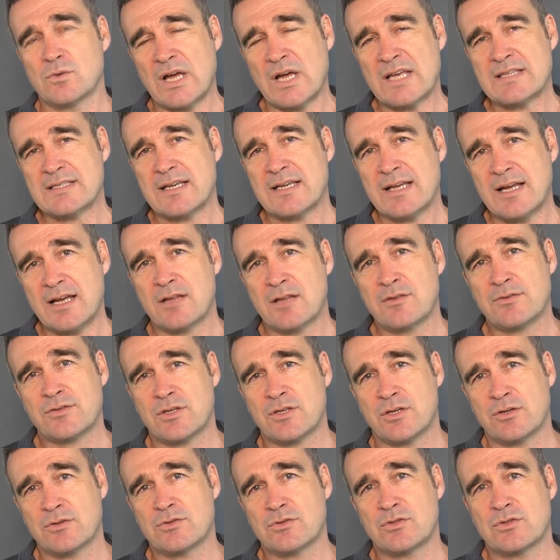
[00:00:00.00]
as a health
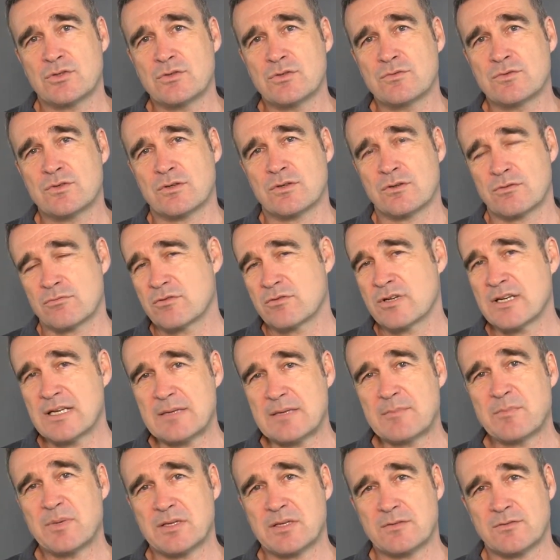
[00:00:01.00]
coach, you've got a
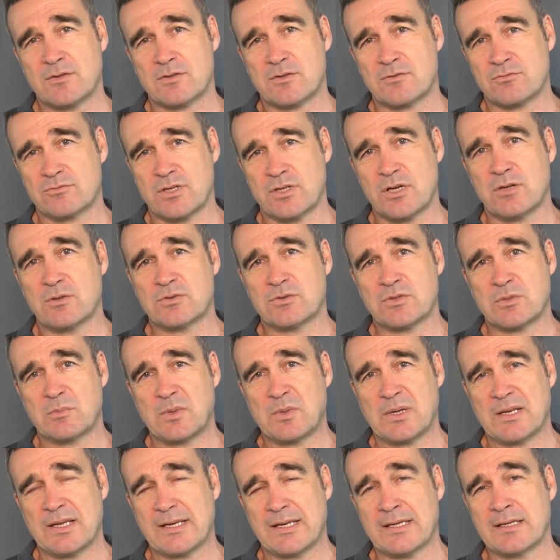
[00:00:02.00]
really pivotal role to
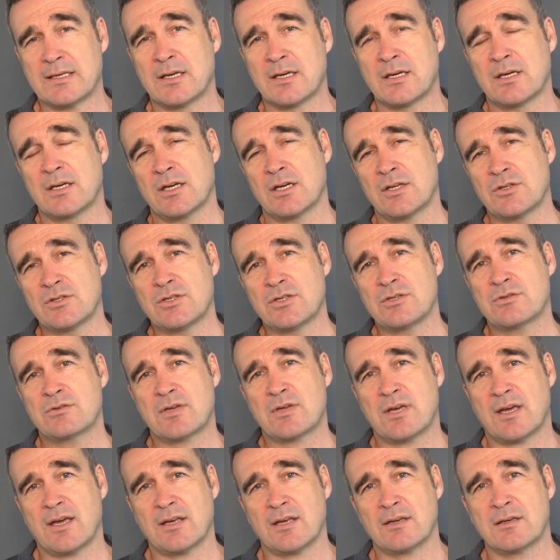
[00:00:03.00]
play, and you
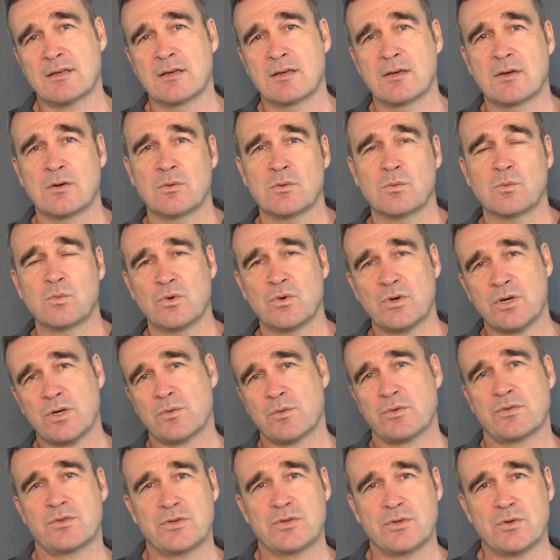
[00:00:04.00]
can work
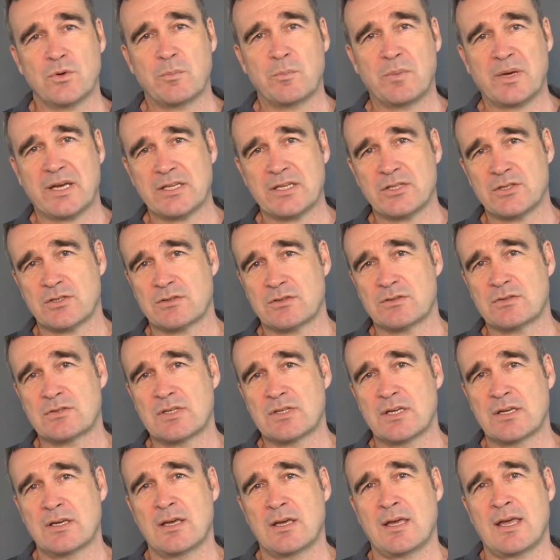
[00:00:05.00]
with your
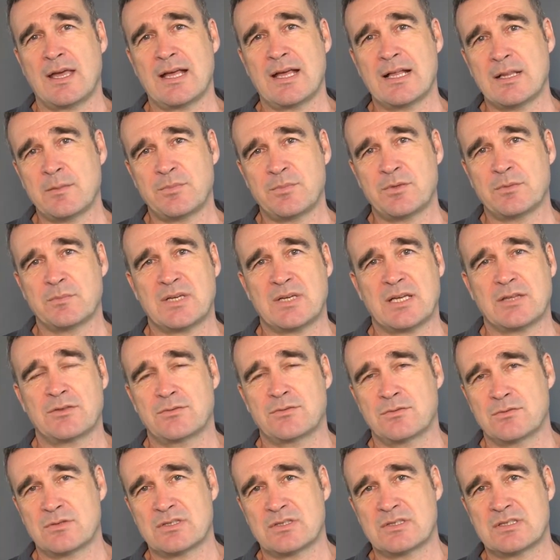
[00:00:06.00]
patients, help them get
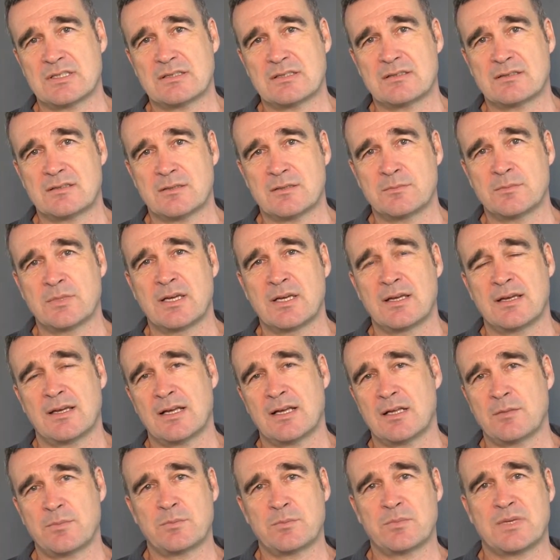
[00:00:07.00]
through the system,
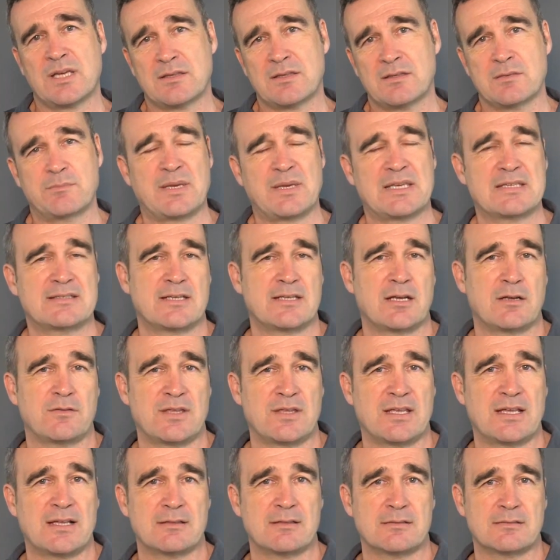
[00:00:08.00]
help them get the best out of the
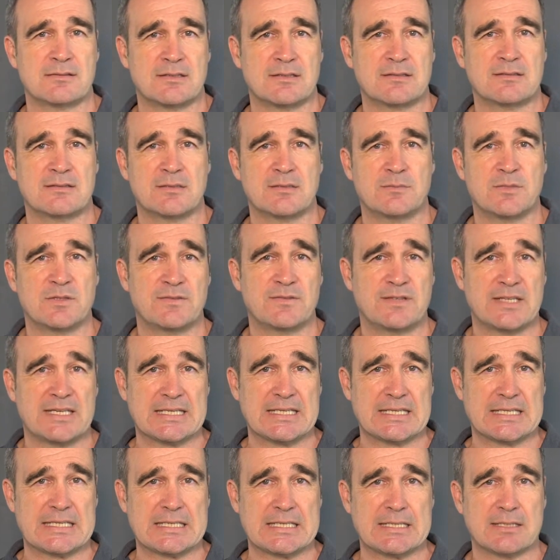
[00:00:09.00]
health system if they
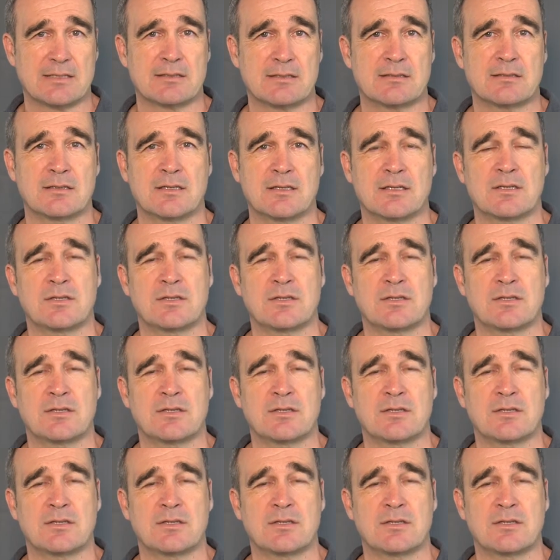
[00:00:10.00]
need it.